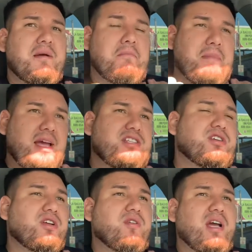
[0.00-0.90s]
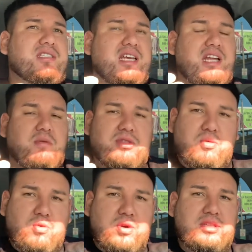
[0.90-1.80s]
Make sure you guys get it with the
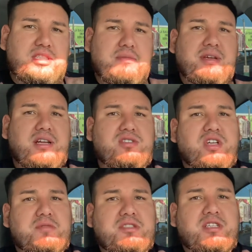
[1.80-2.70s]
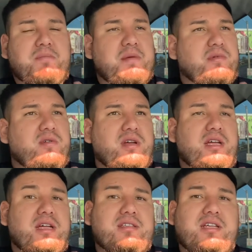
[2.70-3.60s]
warranty, because trust me, some people,
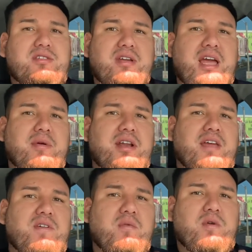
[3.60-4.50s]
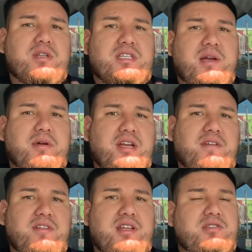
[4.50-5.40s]
they tell you, yeah, we're gonna give you a warranty, yeah, we're gonna give
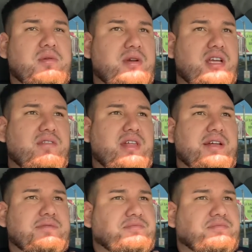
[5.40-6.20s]
you this, yeah, we're gonna give you that.